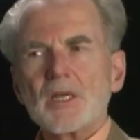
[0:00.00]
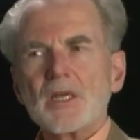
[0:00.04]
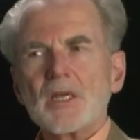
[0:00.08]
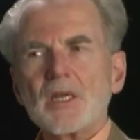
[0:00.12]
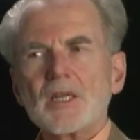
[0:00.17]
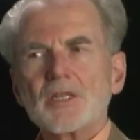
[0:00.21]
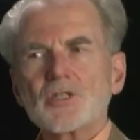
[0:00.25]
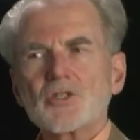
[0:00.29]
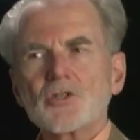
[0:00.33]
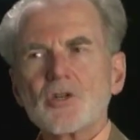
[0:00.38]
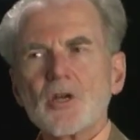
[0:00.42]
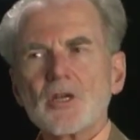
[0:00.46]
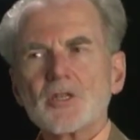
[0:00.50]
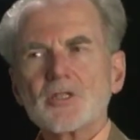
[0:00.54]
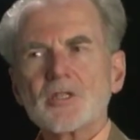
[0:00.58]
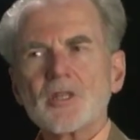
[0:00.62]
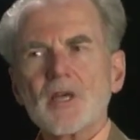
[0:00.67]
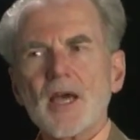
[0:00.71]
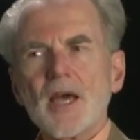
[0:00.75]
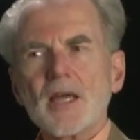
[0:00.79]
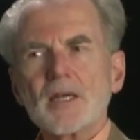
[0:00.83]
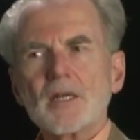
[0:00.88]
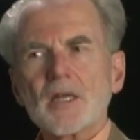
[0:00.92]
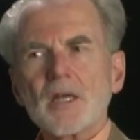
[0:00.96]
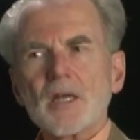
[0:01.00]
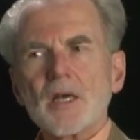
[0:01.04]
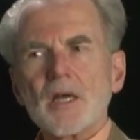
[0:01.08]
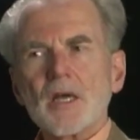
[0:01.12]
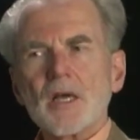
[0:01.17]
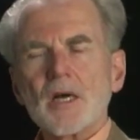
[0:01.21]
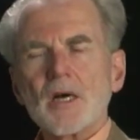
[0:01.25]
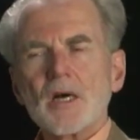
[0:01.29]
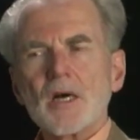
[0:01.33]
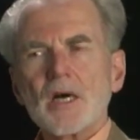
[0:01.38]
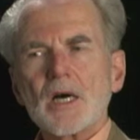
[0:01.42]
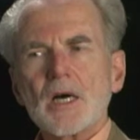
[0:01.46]
It's just that
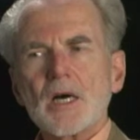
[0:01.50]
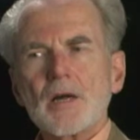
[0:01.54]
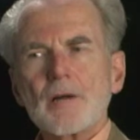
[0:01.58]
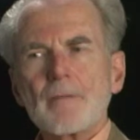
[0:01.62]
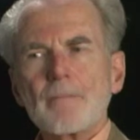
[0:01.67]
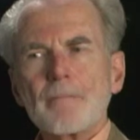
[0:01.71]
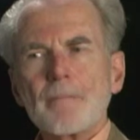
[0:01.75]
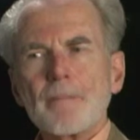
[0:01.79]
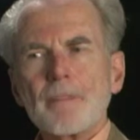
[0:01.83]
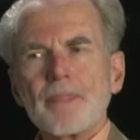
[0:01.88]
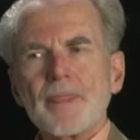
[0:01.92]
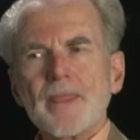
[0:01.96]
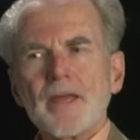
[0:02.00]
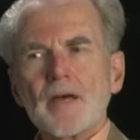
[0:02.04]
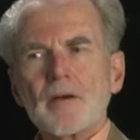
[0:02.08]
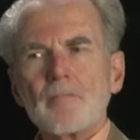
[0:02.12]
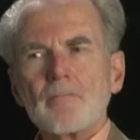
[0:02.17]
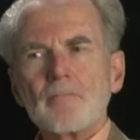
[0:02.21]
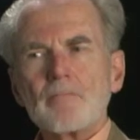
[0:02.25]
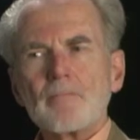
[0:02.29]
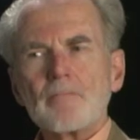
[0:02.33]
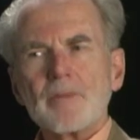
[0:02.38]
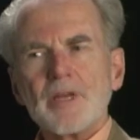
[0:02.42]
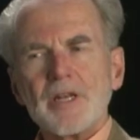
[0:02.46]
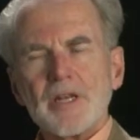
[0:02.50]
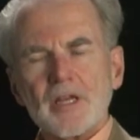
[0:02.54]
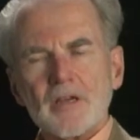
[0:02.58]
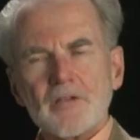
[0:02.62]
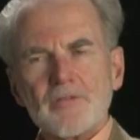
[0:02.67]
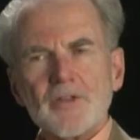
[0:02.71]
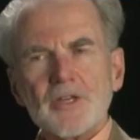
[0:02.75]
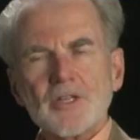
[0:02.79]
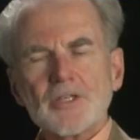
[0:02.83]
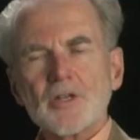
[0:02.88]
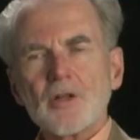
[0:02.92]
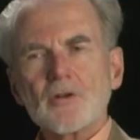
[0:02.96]
many
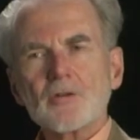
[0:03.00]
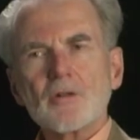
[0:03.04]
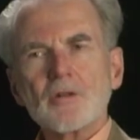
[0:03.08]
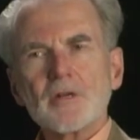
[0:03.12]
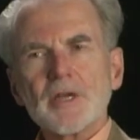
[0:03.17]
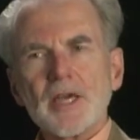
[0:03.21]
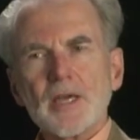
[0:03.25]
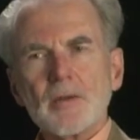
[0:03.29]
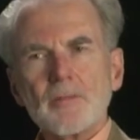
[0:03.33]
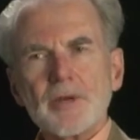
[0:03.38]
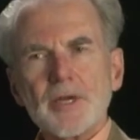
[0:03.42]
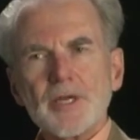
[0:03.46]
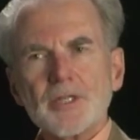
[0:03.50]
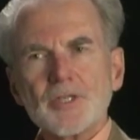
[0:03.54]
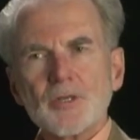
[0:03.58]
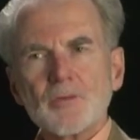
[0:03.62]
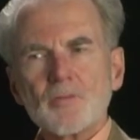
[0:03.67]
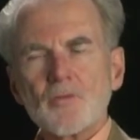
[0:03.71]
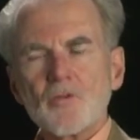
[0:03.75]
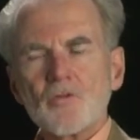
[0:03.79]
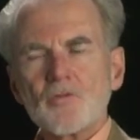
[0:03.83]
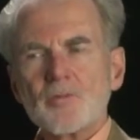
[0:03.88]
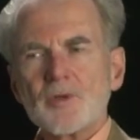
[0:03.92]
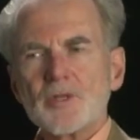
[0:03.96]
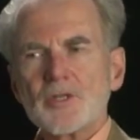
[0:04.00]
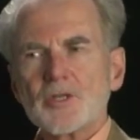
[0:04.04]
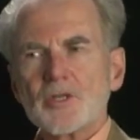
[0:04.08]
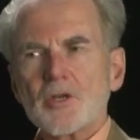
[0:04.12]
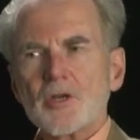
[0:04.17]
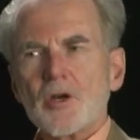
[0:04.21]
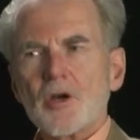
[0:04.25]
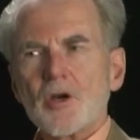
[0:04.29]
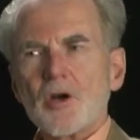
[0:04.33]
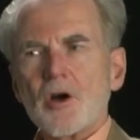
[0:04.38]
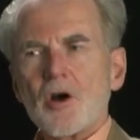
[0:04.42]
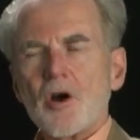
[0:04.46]
of these local campaigns and movements
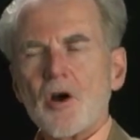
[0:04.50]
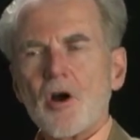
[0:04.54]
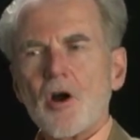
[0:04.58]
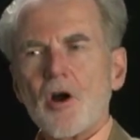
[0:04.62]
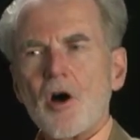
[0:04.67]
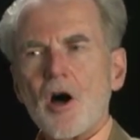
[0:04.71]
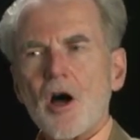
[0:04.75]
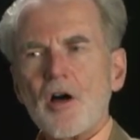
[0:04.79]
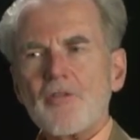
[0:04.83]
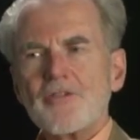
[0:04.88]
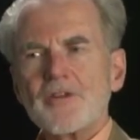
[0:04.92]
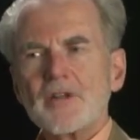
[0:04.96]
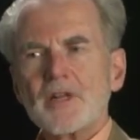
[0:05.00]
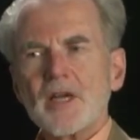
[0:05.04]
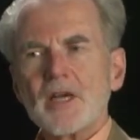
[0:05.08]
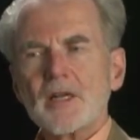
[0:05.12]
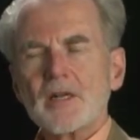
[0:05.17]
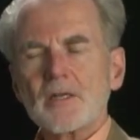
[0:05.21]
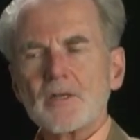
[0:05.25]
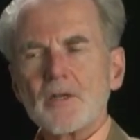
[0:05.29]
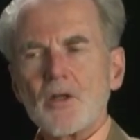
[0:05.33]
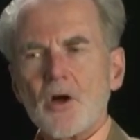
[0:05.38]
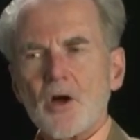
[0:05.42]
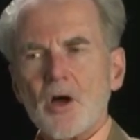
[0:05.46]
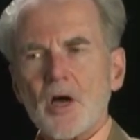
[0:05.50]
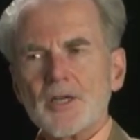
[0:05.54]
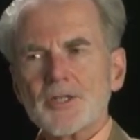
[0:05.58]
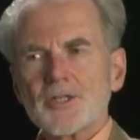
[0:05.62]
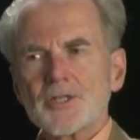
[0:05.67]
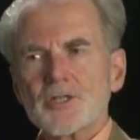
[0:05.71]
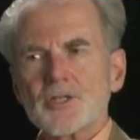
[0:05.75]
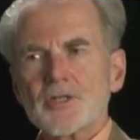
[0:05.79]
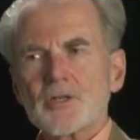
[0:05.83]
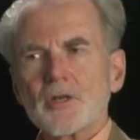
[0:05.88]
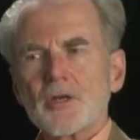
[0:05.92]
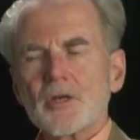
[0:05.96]
are often at a
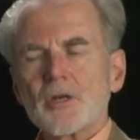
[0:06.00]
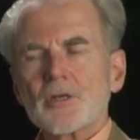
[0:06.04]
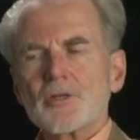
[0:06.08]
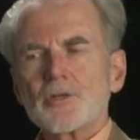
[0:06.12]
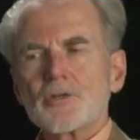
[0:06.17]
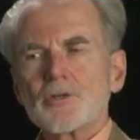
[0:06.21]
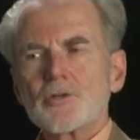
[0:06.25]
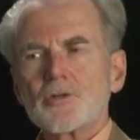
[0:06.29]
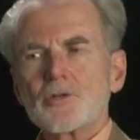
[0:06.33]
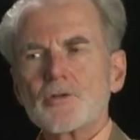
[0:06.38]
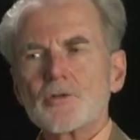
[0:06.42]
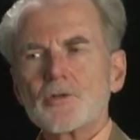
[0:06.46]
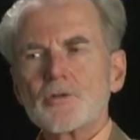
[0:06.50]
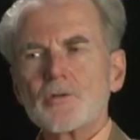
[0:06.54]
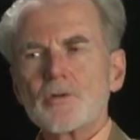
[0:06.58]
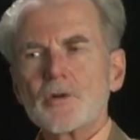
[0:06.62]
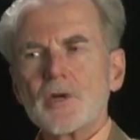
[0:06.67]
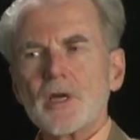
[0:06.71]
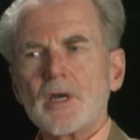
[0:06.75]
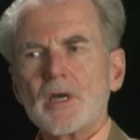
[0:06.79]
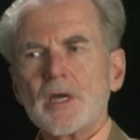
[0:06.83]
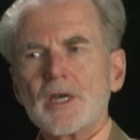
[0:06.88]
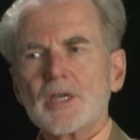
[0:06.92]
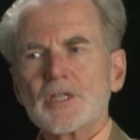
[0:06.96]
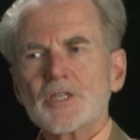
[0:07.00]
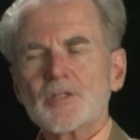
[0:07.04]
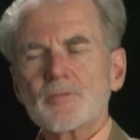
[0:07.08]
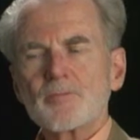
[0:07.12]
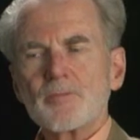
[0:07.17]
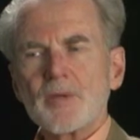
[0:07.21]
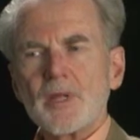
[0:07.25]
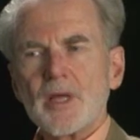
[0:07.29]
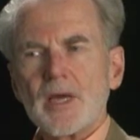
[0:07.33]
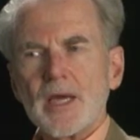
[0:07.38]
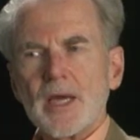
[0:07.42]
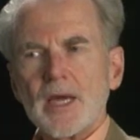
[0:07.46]
loss to
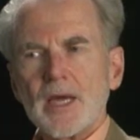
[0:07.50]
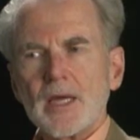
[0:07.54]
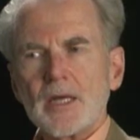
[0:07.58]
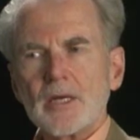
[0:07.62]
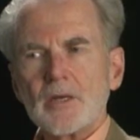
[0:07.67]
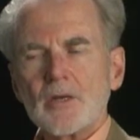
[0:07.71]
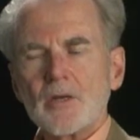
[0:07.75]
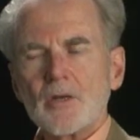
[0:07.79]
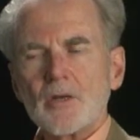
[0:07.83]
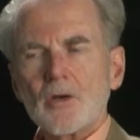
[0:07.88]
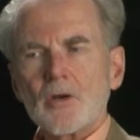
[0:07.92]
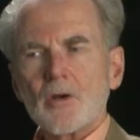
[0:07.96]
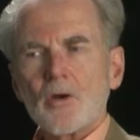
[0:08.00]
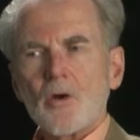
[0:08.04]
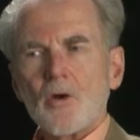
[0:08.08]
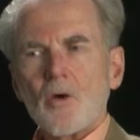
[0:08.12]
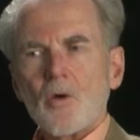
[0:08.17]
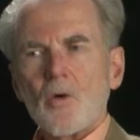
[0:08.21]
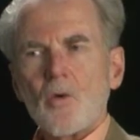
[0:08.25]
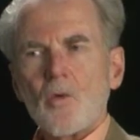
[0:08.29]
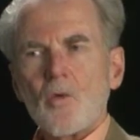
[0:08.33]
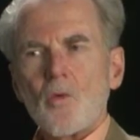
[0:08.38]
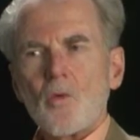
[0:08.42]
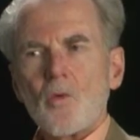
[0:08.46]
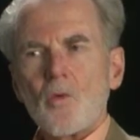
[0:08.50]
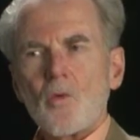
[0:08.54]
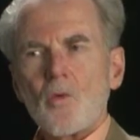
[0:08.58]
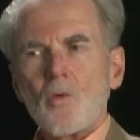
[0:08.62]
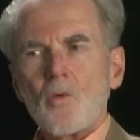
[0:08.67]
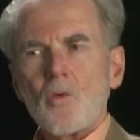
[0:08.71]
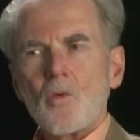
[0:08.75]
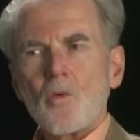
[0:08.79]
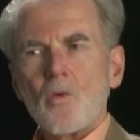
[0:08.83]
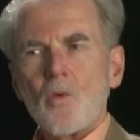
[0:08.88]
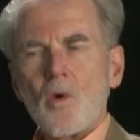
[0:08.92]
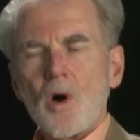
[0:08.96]
explain
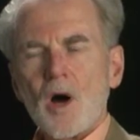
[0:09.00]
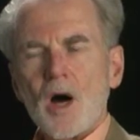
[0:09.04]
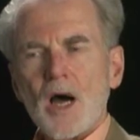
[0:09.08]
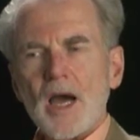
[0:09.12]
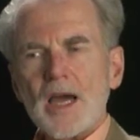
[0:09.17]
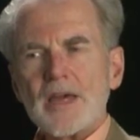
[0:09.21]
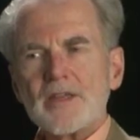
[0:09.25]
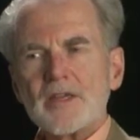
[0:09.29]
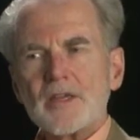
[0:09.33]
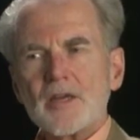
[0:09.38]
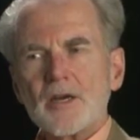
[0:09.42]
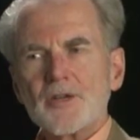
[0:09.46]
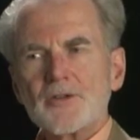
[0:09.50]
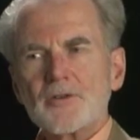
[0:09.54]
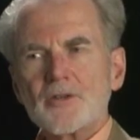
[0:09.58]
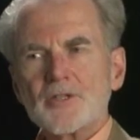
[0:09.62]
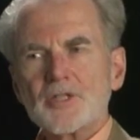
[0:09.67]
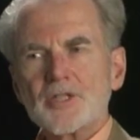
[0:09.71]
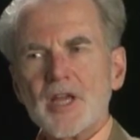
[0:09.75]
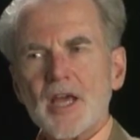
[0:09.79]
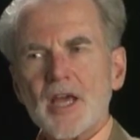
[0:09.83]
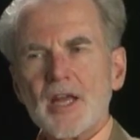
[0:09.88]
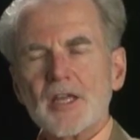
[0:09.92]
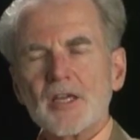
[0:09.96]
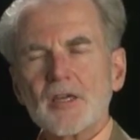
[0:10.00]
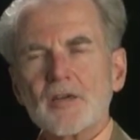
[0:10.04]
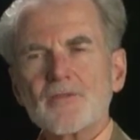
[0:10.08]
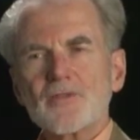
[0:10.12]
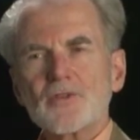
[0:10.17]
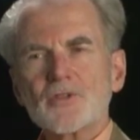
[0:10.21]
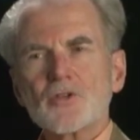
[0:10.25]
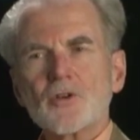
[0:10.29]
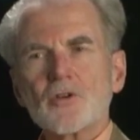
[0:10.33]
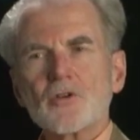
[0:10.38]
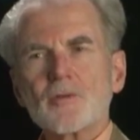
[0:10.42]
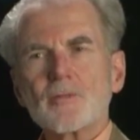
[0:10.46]
why the understanding of
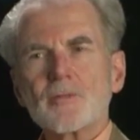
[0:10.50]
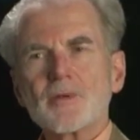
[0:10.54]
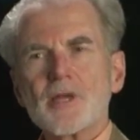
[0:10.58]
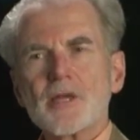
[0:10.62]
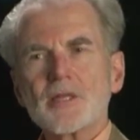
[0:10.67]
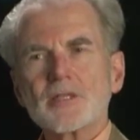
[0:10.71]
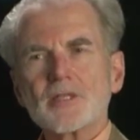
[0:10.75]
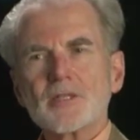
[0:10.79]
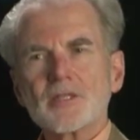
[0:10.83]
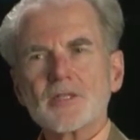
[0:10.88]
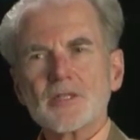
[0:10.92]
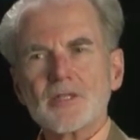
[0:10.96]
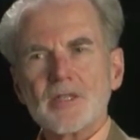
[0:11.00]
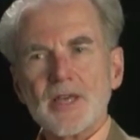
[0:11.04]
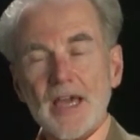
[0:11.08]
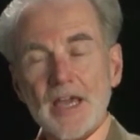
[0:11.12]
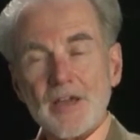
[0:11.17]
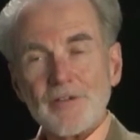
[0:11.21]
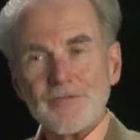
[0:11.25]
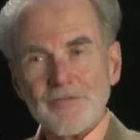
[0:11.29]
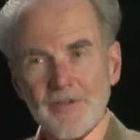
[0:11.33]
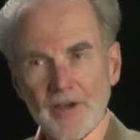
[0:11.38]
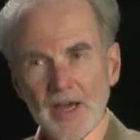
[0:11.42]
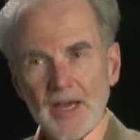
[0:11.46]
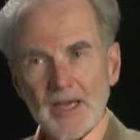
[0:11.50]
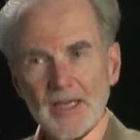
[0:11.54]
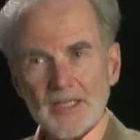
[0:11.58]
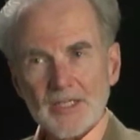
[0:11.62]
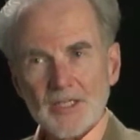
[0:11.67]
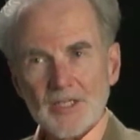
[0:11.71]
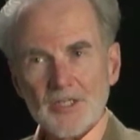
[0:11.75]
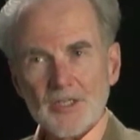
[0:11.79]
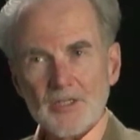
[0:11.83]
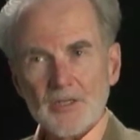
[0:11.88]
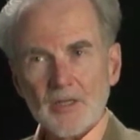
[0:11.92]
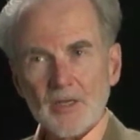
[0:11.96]
the circumstances they
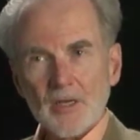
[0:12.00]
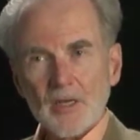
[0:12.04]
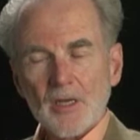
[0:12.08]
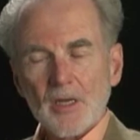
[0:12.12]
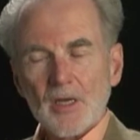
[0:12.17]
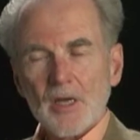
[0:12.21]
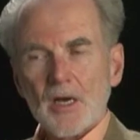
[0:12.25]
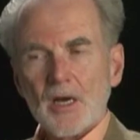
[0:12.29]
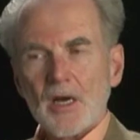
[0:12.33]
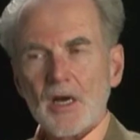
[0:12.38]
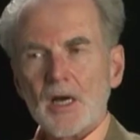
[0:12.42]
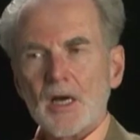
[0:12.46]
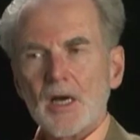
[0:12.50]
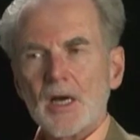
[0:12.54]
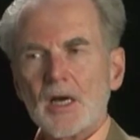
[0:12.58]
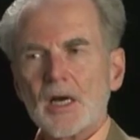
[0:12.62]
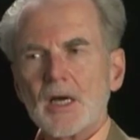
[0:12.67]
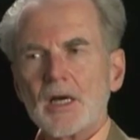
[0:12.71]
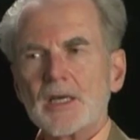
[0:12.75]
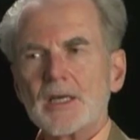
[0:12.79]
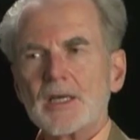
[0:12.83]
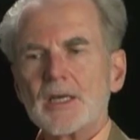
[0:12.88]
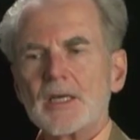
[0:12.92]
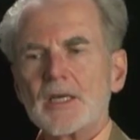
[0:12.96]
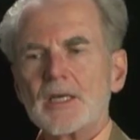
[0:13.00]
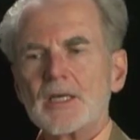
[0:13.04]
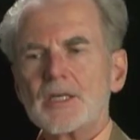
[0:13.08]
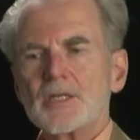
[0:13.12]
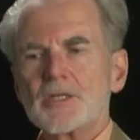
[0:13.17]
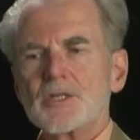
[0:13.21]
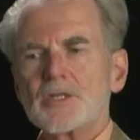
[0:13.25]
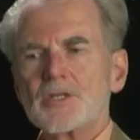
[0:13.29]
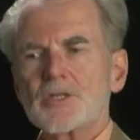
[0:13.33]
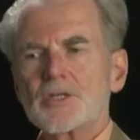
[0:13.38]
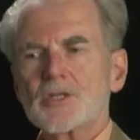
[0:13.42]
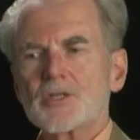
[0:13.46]
face
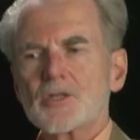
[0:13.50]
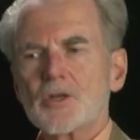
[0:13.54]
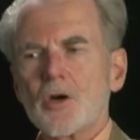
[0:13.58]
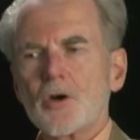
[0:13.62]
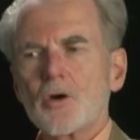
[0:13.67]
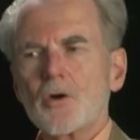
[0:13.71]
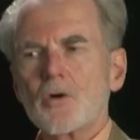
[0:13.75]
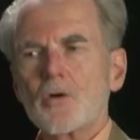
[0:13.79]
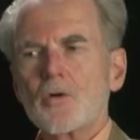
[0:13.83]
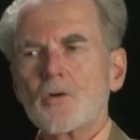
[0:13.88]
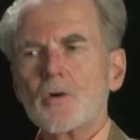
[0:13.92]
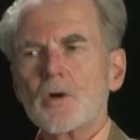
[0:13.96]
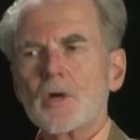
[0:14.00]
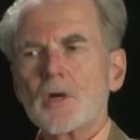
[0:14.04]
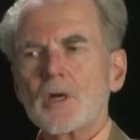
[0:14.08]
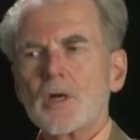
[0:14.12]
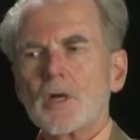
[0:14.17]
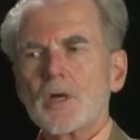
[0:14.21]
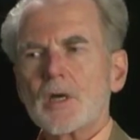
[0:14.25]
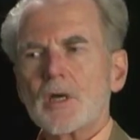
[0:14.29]
is so